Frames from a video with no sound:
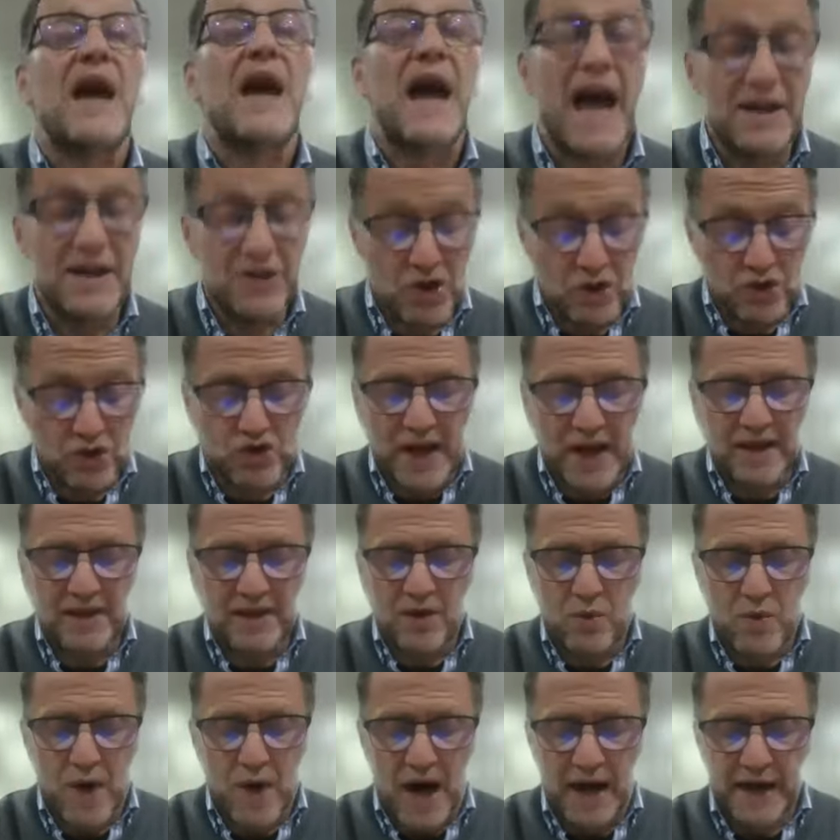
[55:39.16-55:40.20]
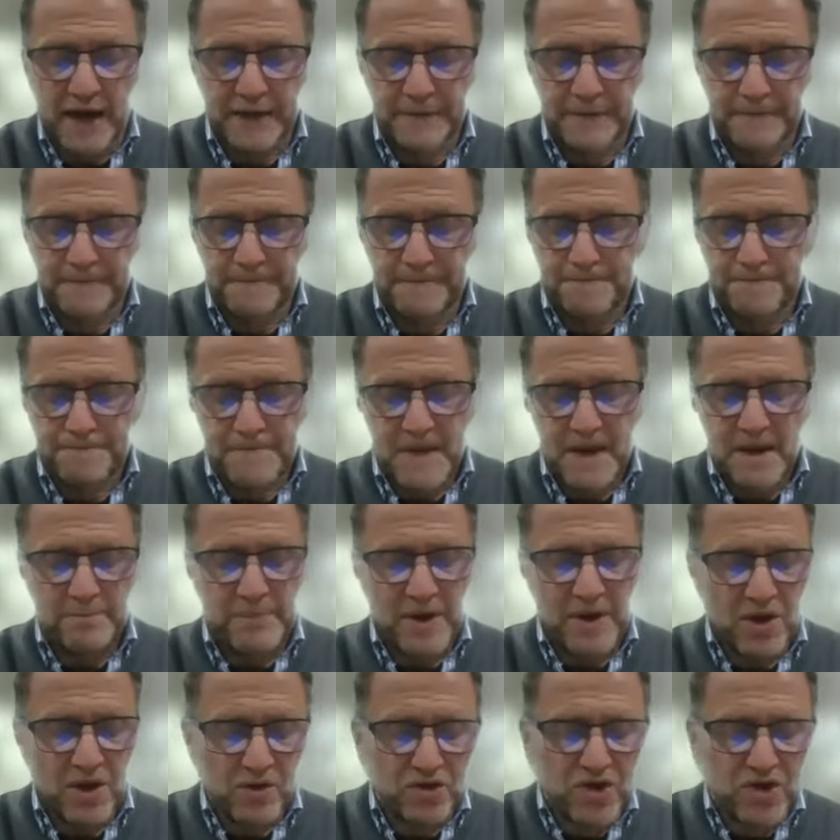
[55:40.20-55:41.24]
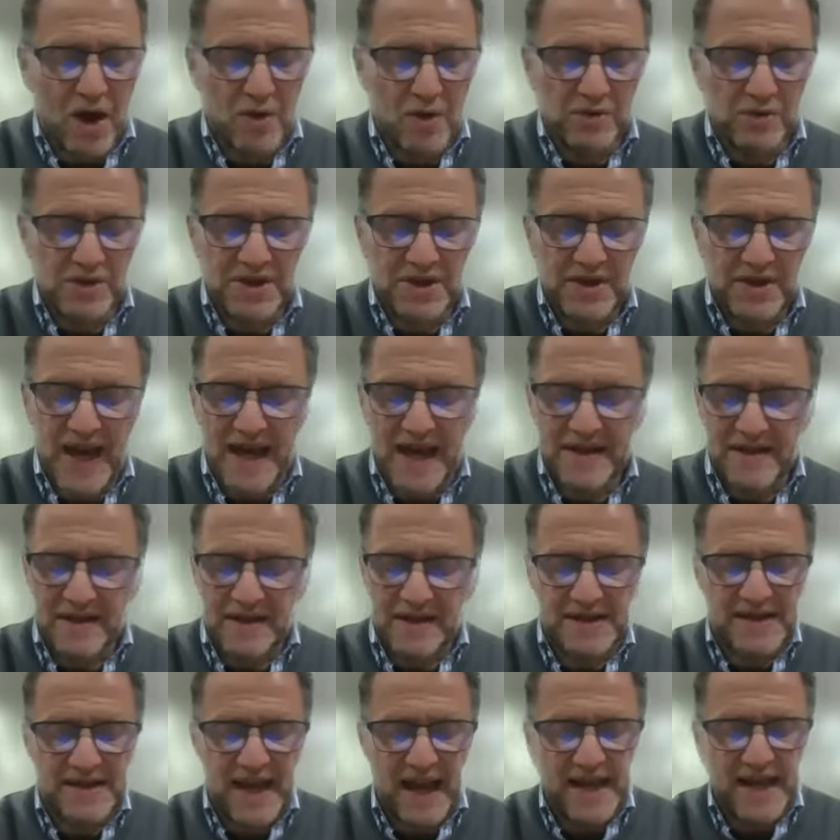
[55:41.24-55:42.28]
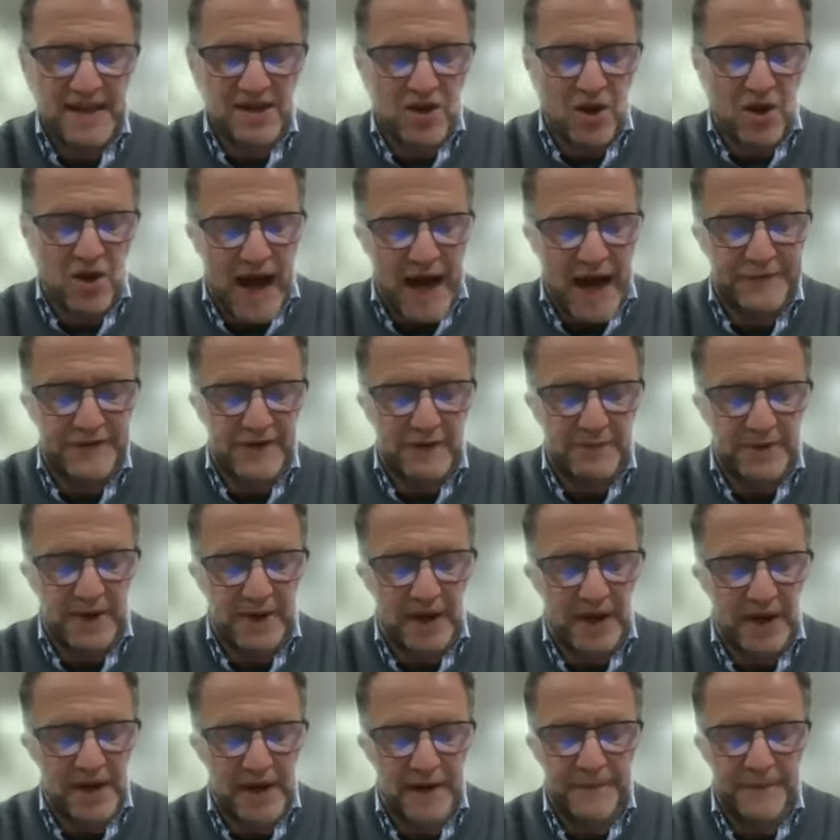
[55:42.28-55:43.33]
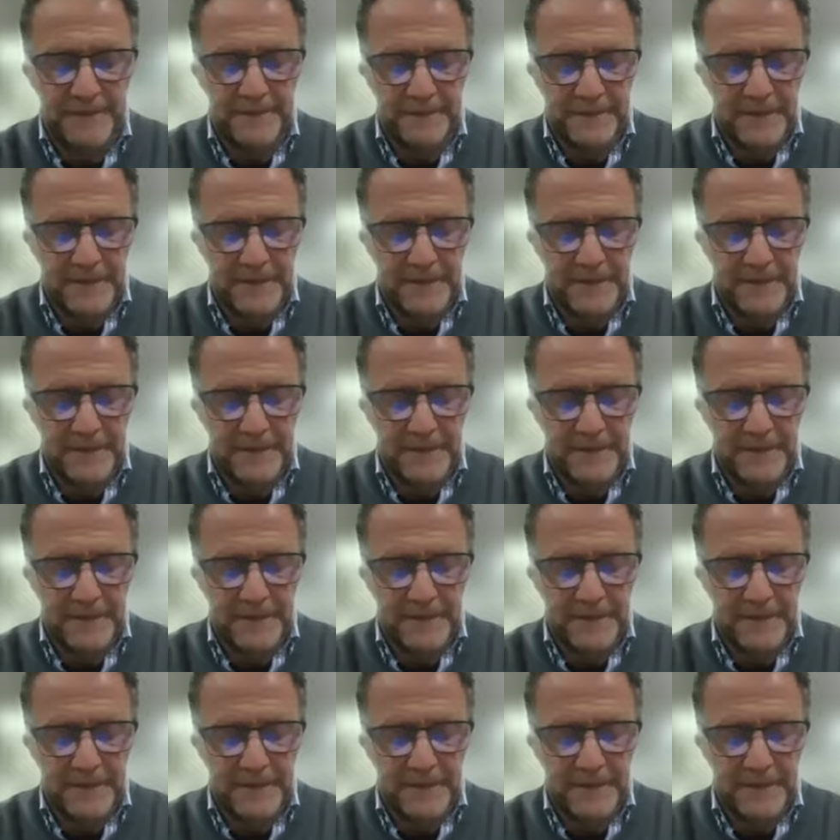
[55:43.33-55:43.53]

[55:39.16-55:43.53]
and you drink the wine, but you don't then say your after bracha.